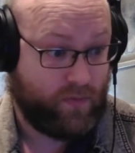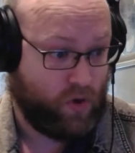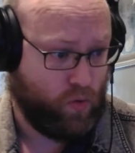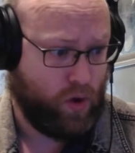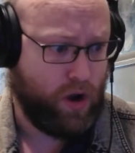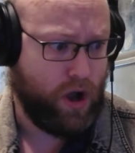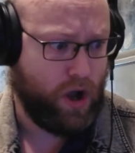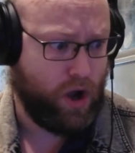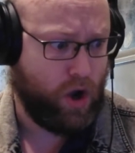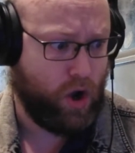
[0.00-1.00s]
like.
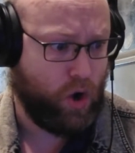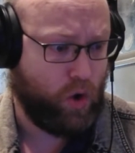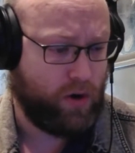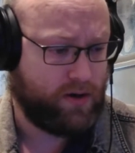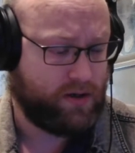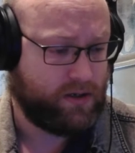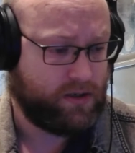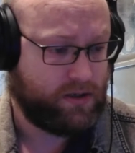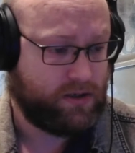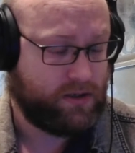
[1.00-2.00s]
Whoa. I
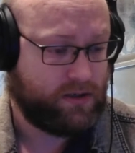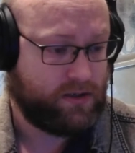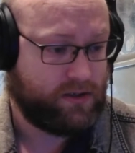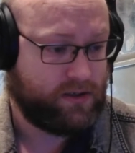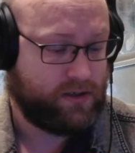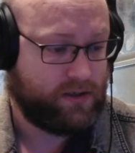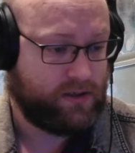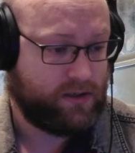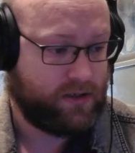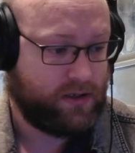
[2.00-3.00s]
like I
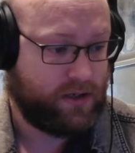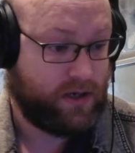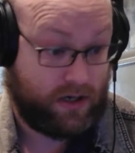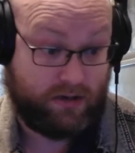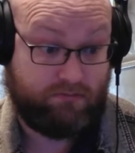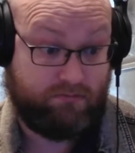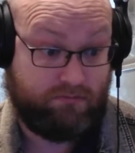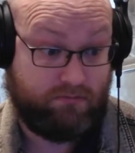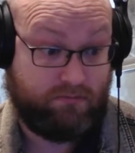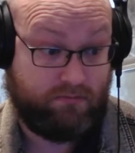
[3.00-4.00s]
like music,